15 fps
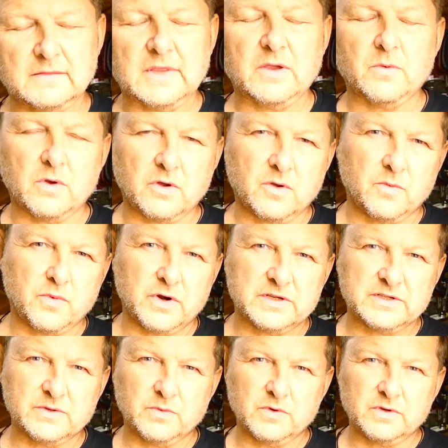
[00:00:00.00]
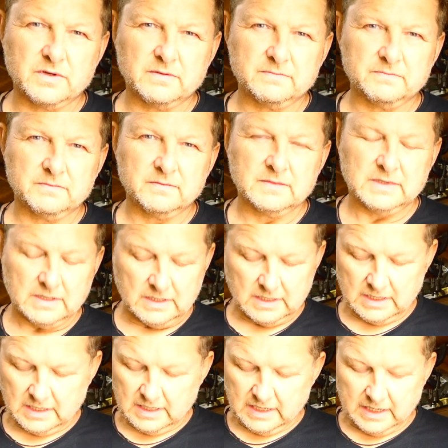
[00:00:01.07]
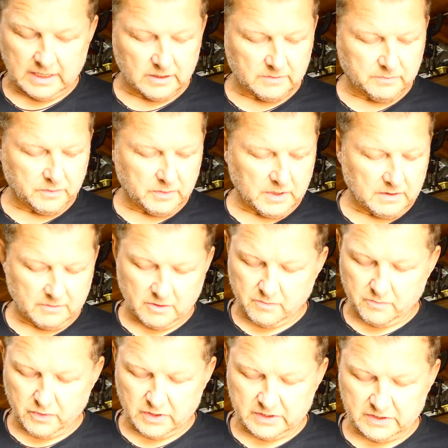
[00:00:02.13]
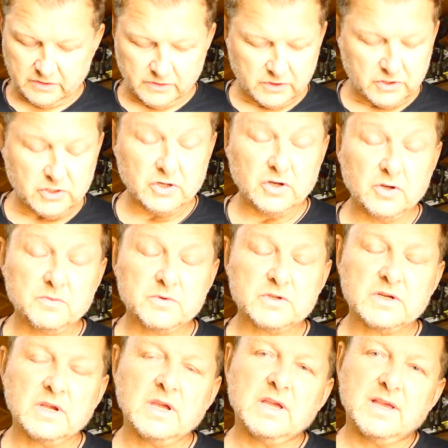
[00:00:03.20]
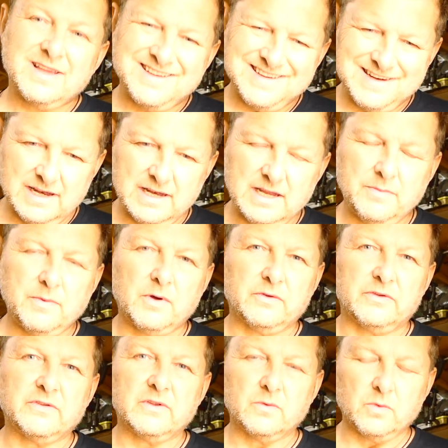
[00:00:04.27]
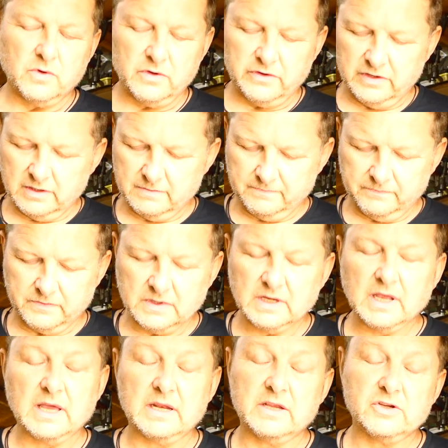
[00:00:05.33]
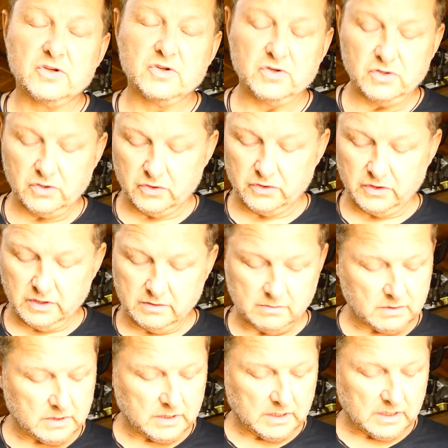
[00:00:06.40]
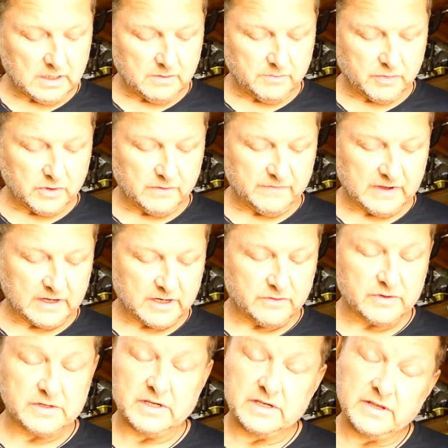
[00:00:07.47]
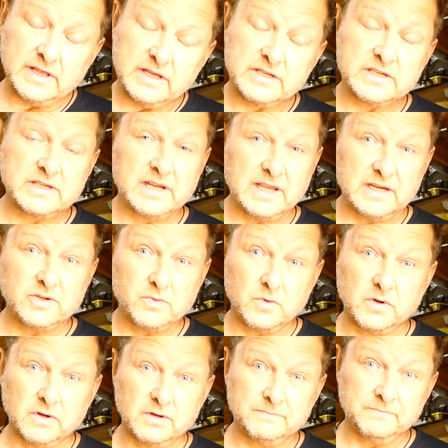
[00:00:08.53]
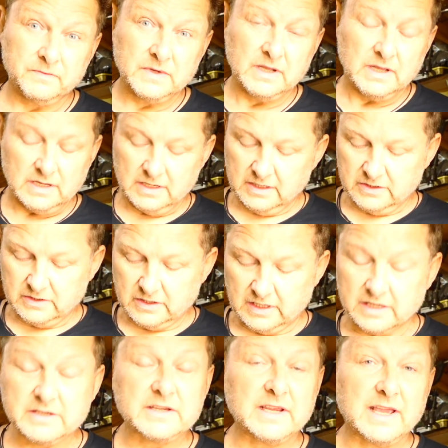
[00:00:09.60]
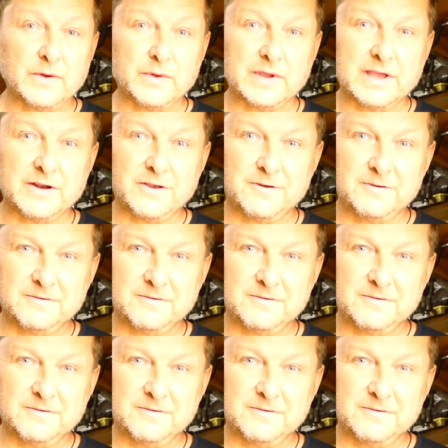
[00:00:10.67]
it won't compress the wood. It'll compress on the tubes, nip onto the wood, and it should improve accuracy. So that's stage one. So let's see how we get on.